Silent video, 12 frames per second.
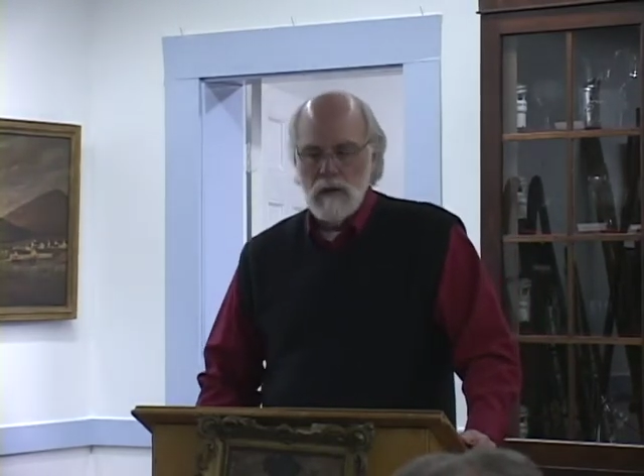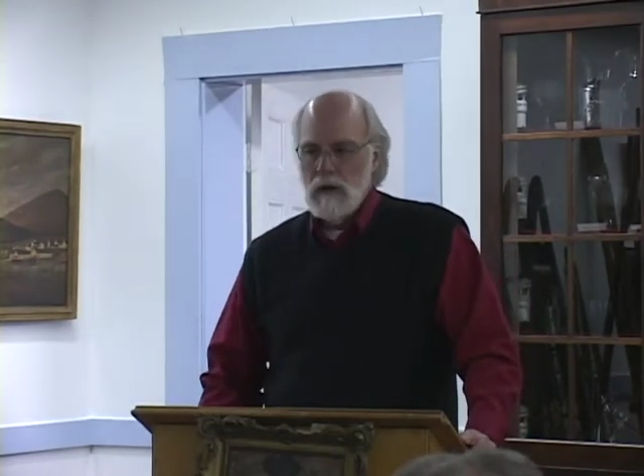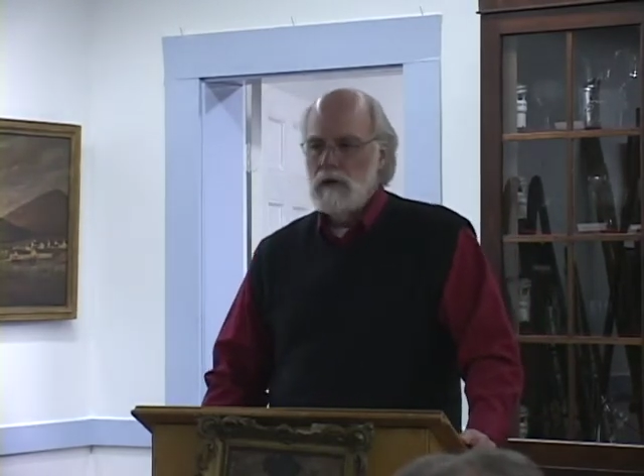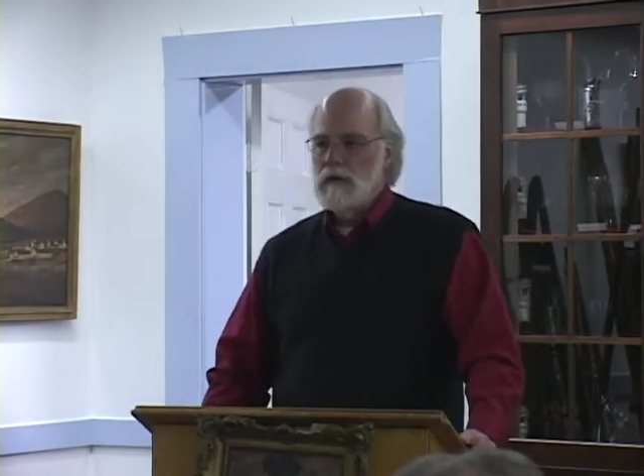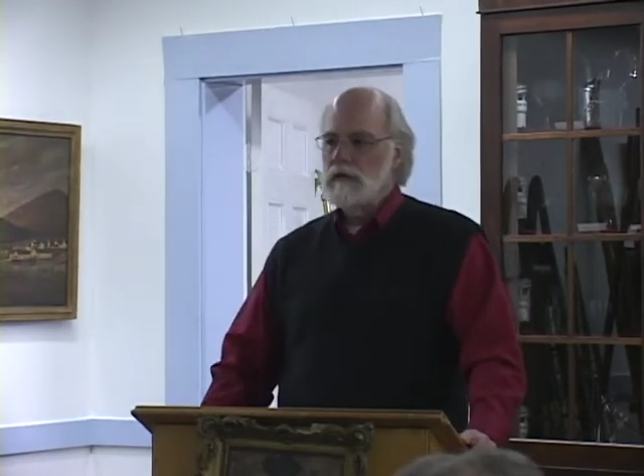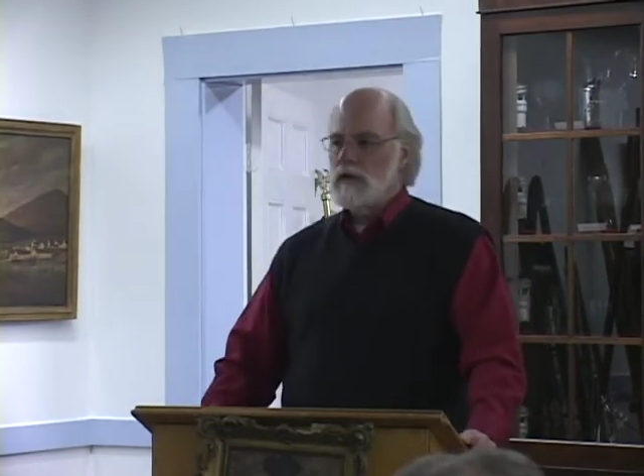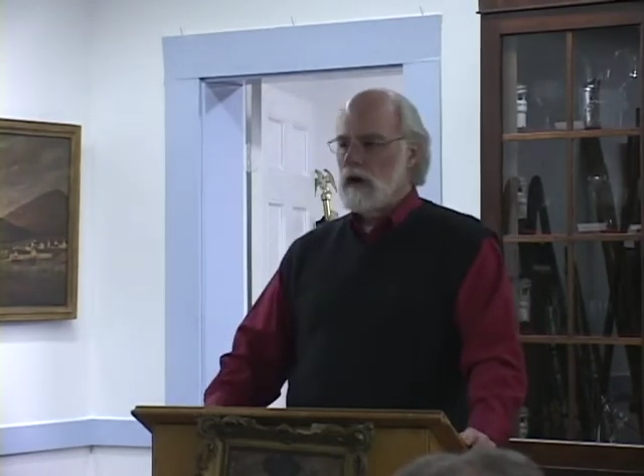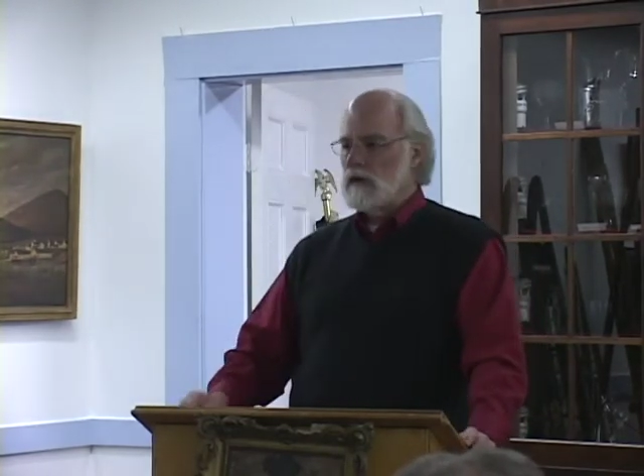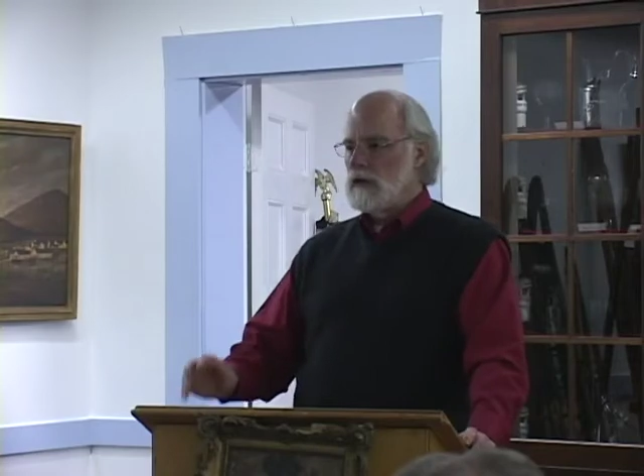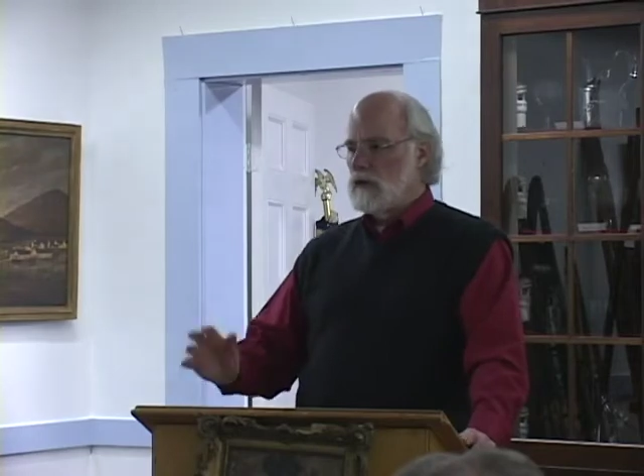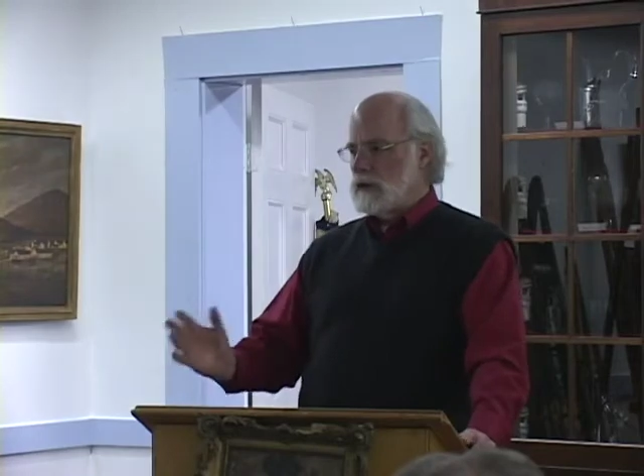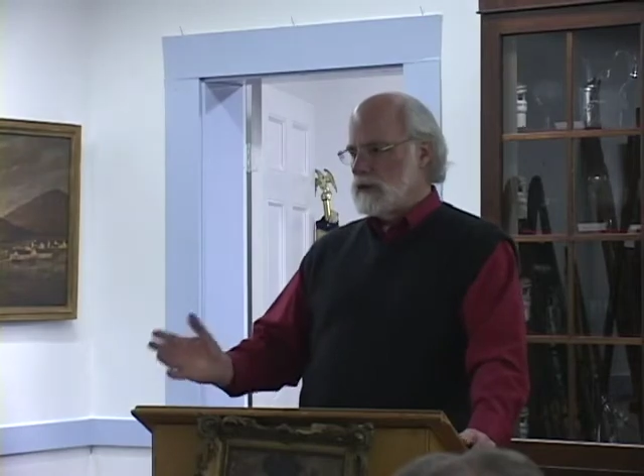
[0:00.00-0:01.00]
You need to talk
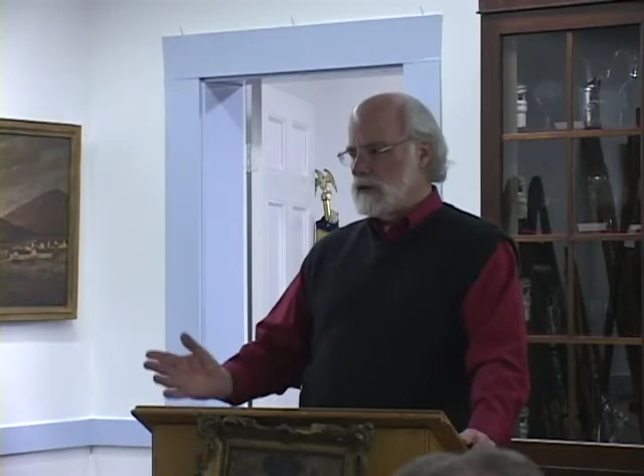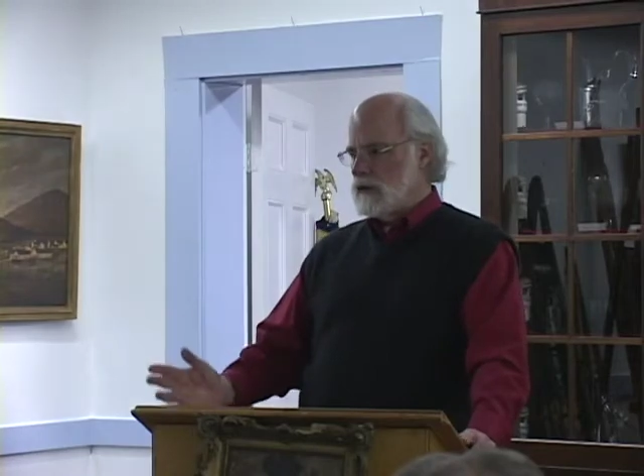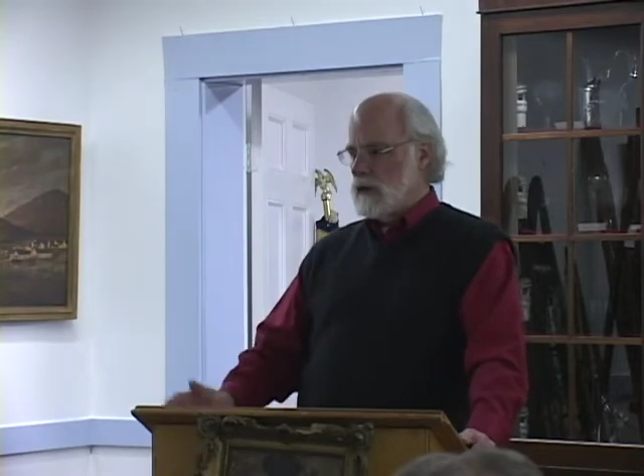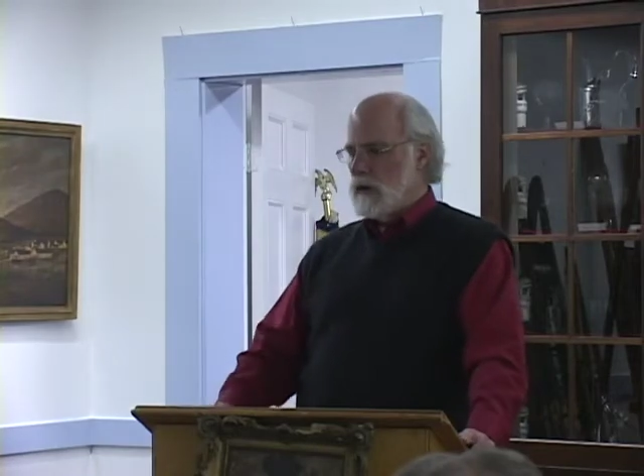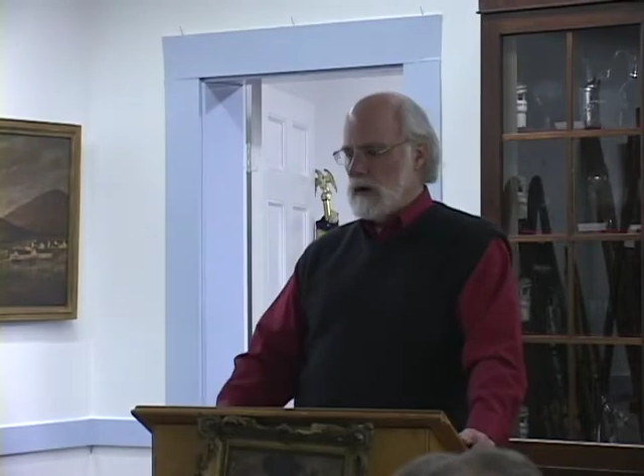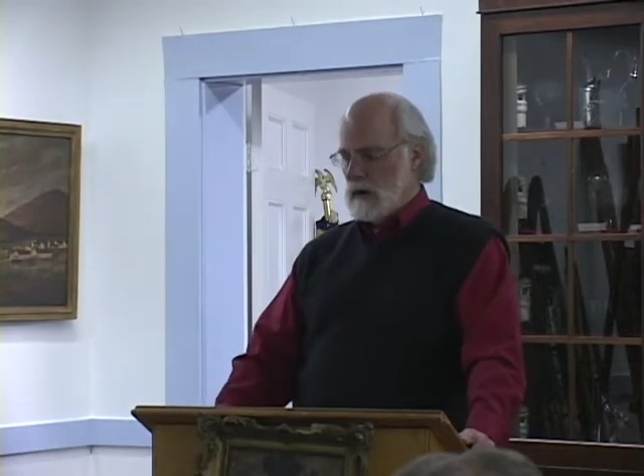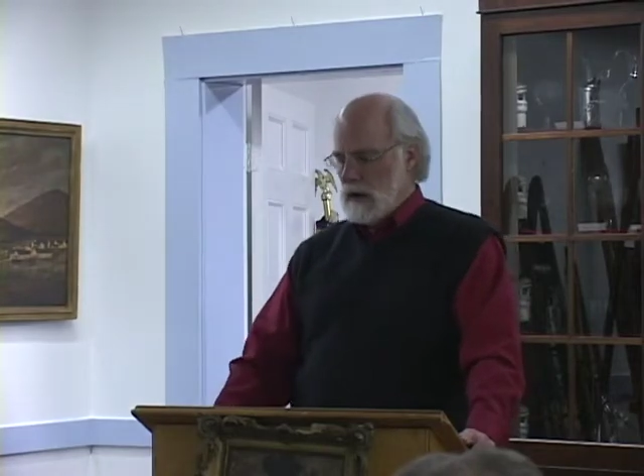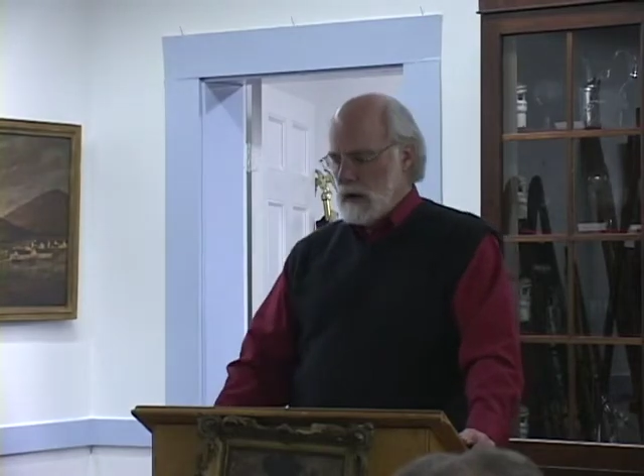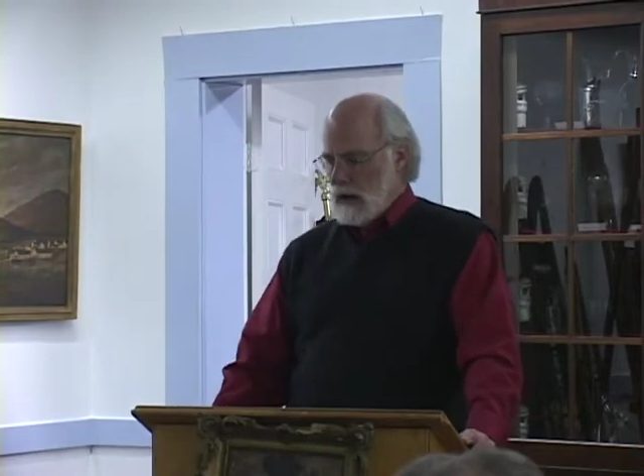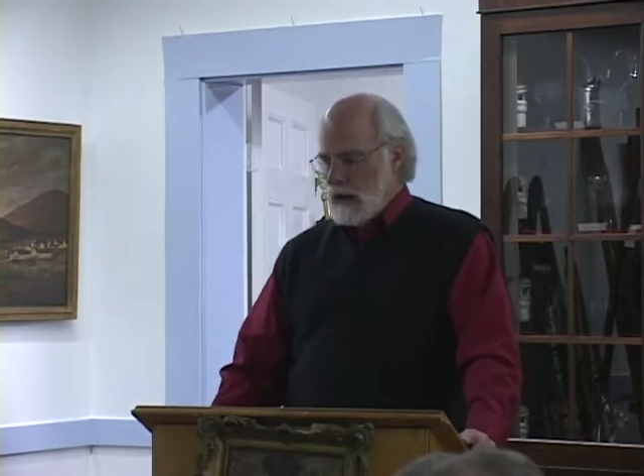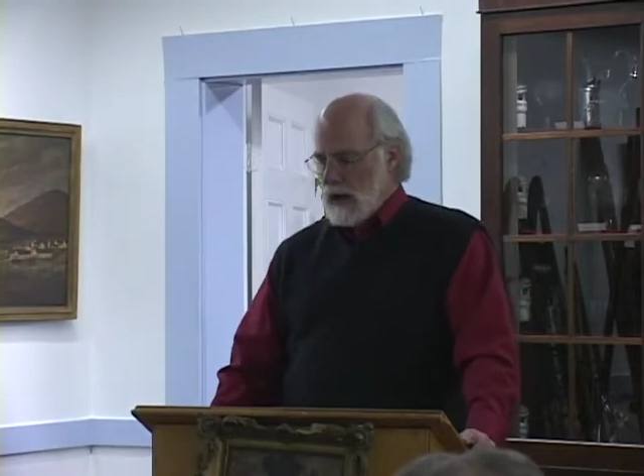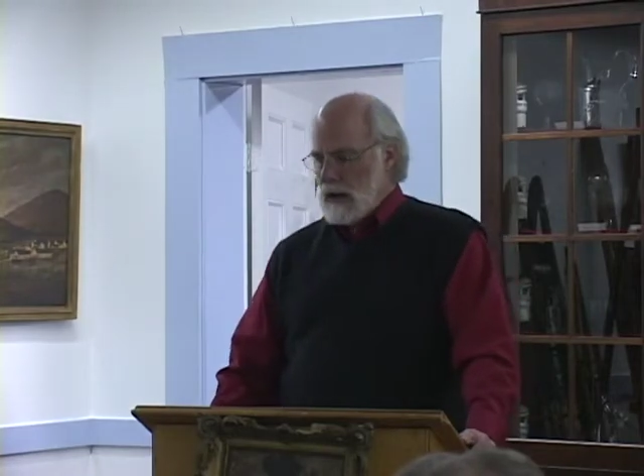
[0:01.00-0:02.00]
to the restorer.
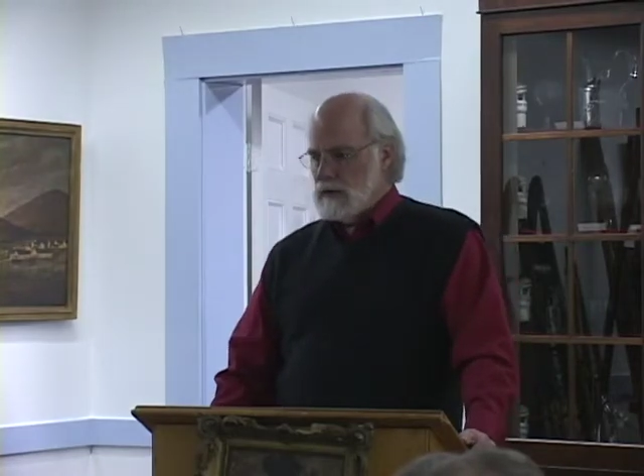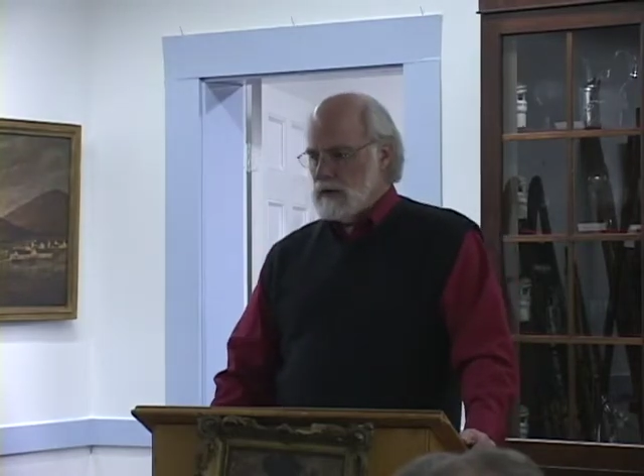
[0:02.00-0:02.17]
And